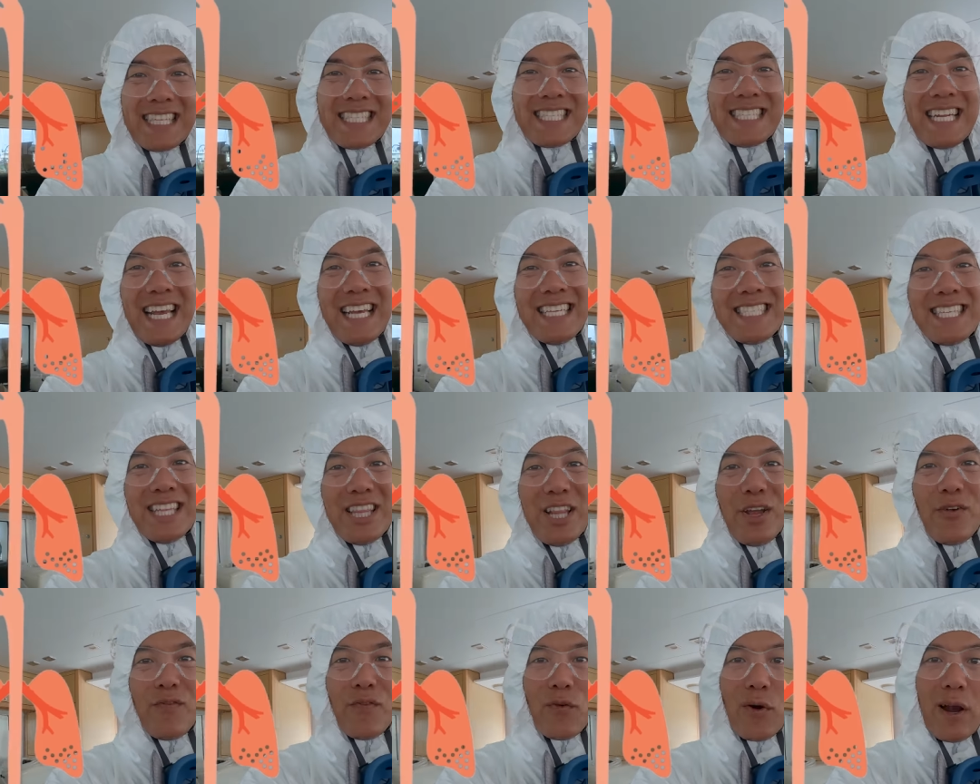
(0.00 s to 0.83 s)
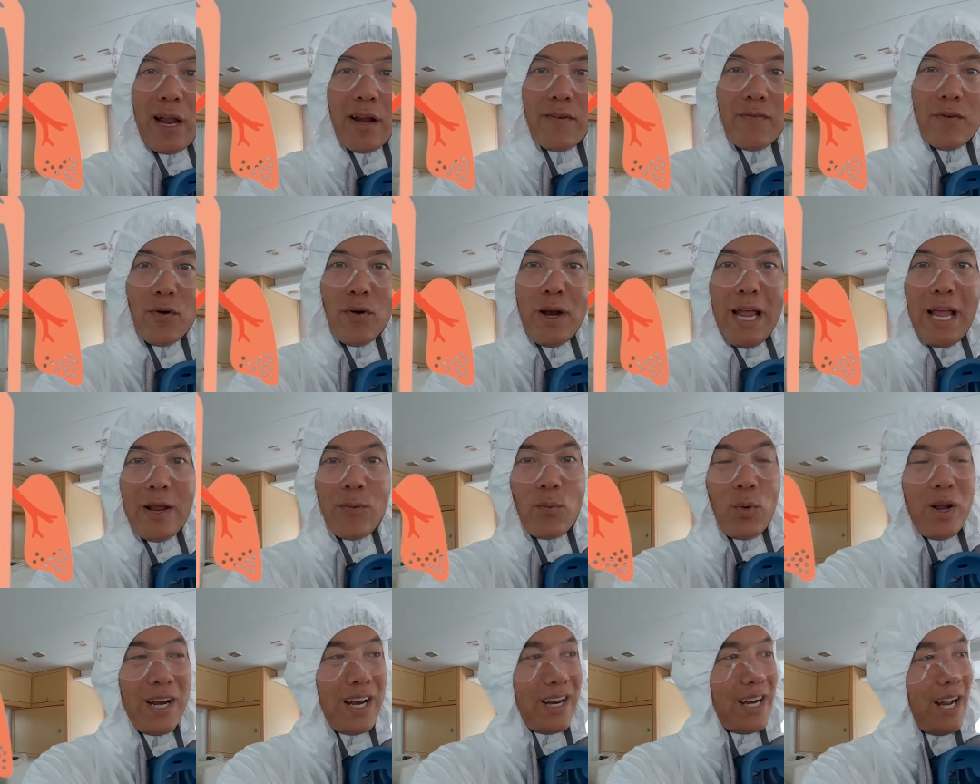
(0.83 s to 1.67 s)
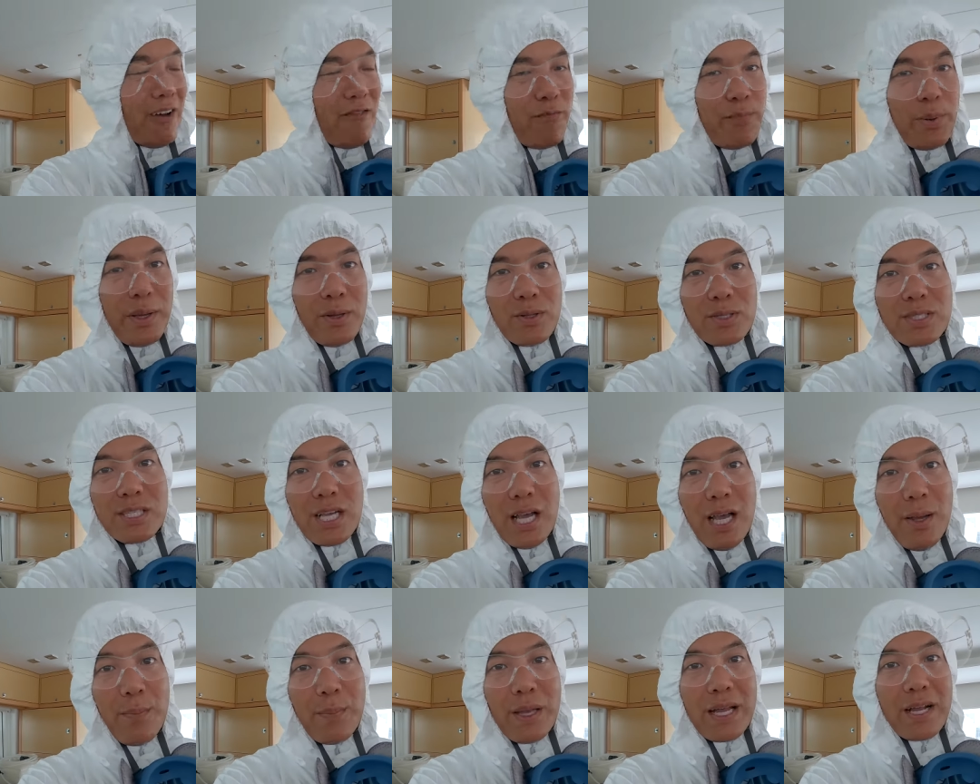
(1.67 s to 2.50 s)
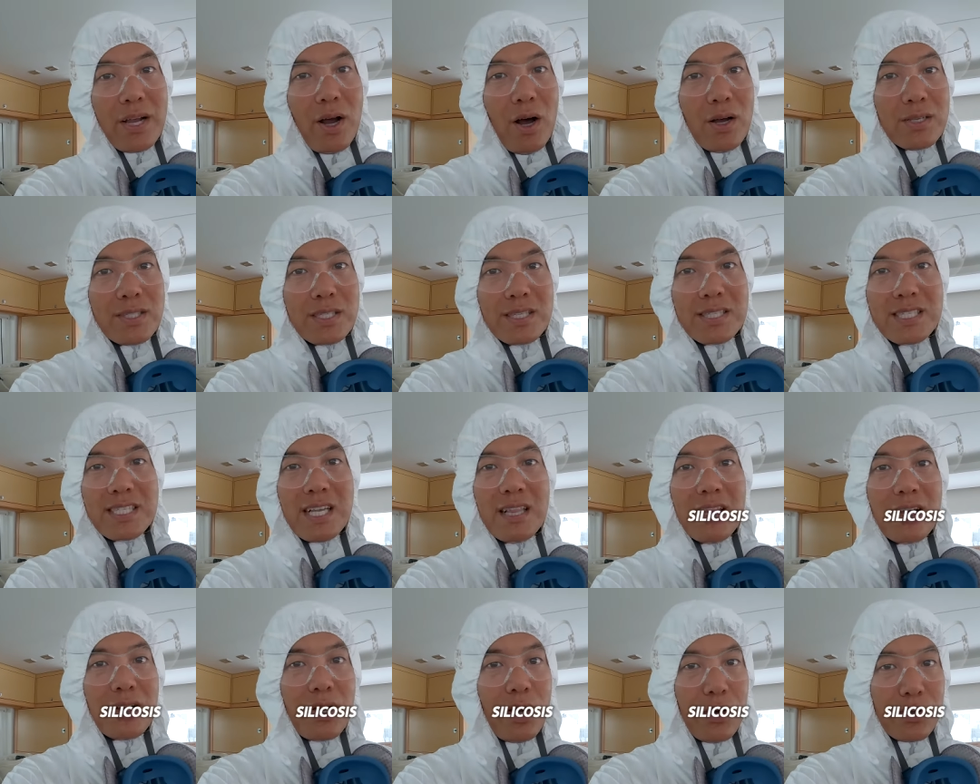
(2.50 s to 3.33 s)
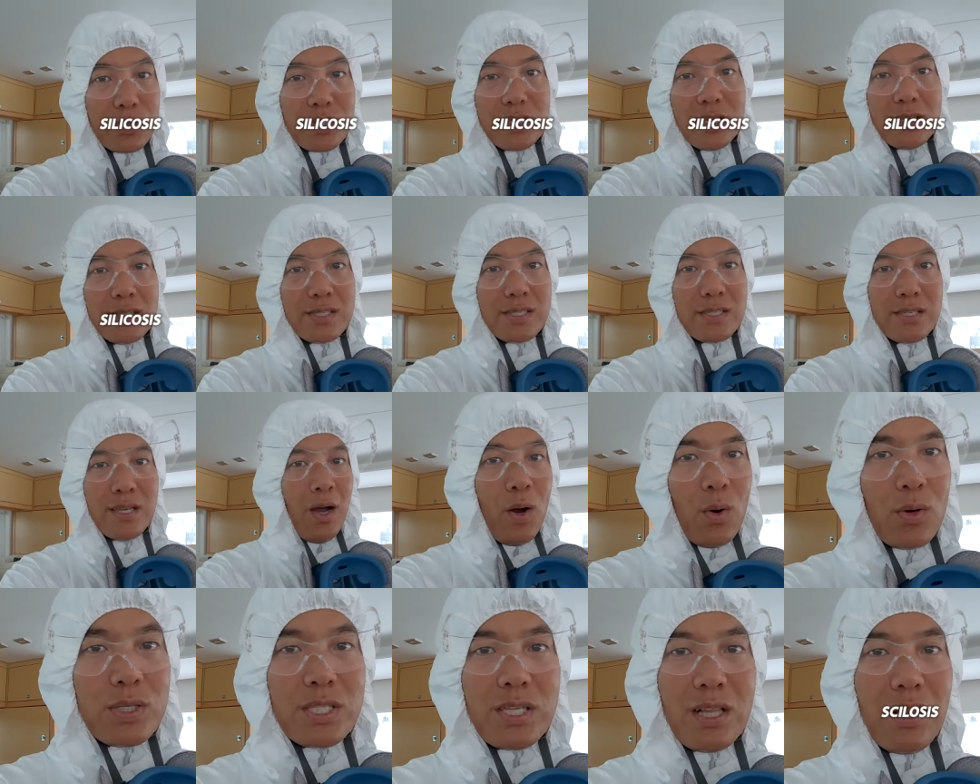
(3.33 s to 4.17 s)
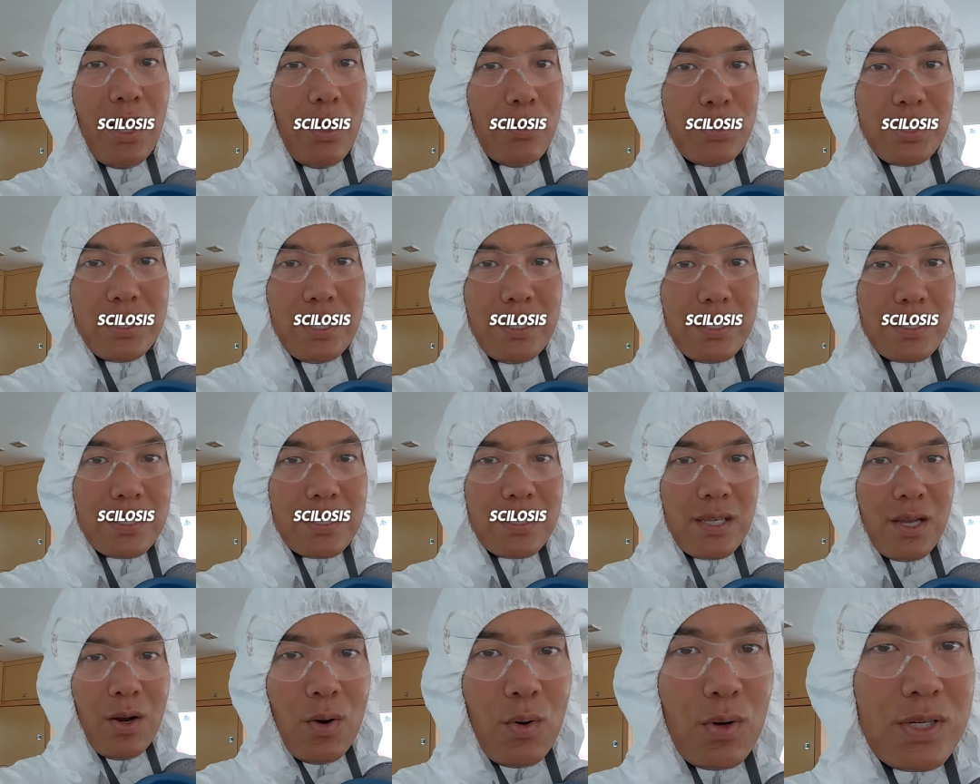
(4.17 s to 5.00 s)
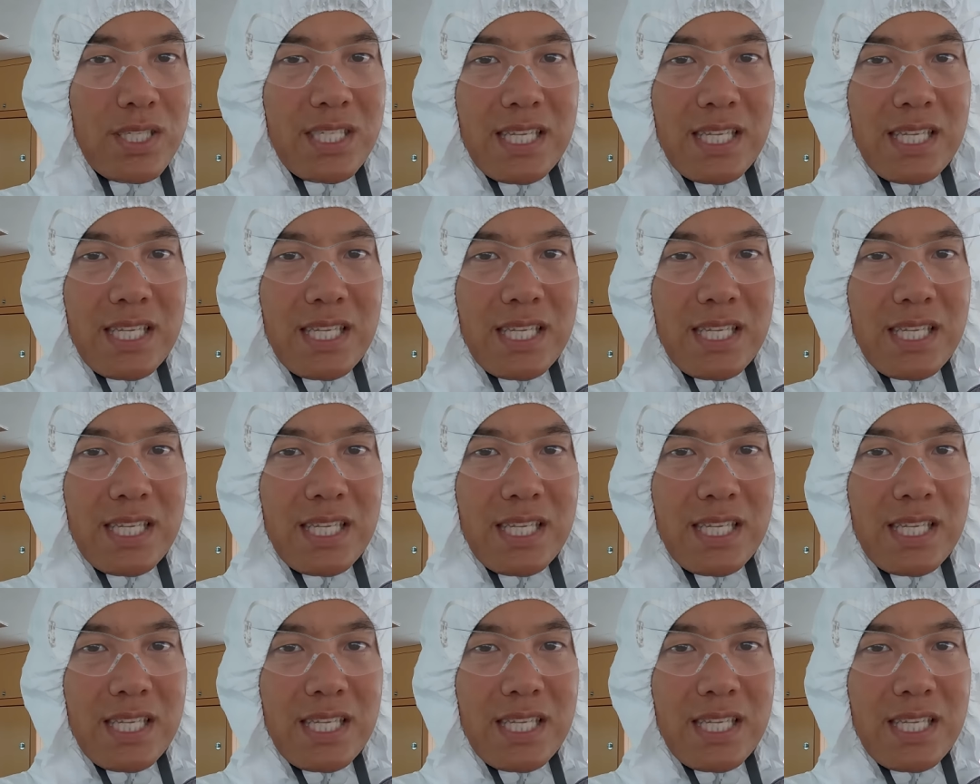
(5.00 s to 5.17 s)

It stays in there forever, and when enough builds up, it causes silicosis, or silicosis, or